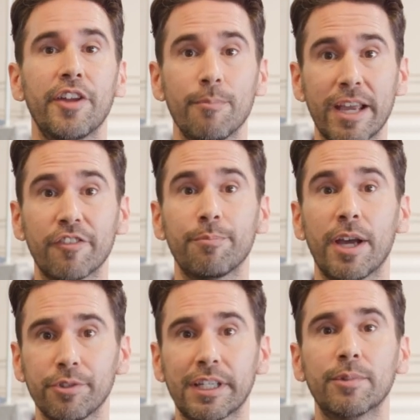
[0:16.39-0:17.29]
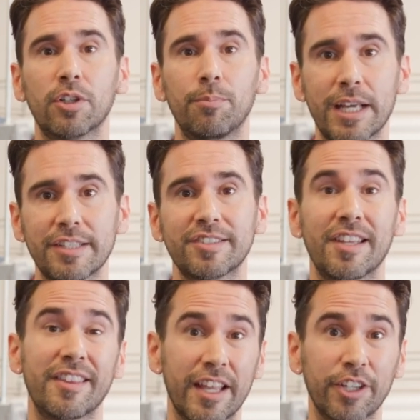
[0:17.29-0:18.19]
They're made of petrochemical-based
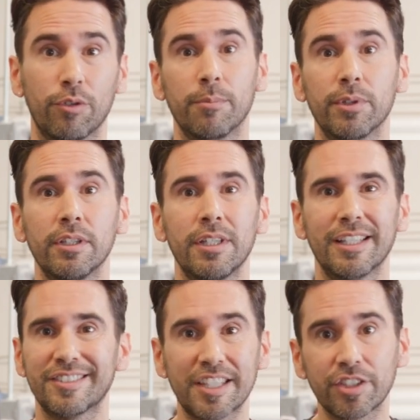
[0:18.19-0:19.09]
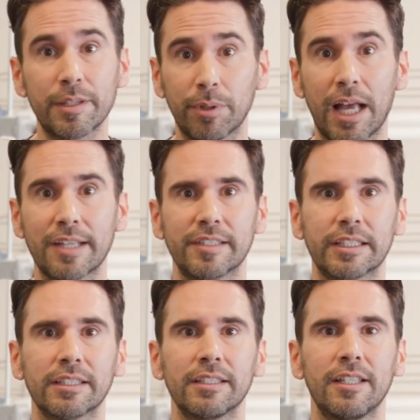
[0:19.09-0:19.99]
synthetic rubber, essentially
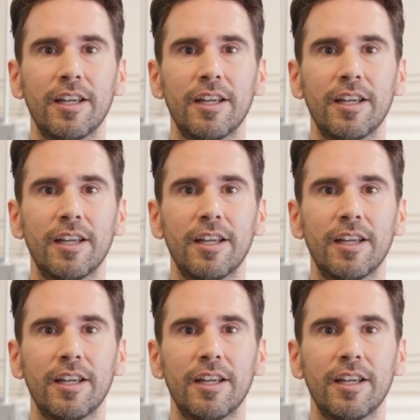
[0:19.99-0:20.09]
plastic.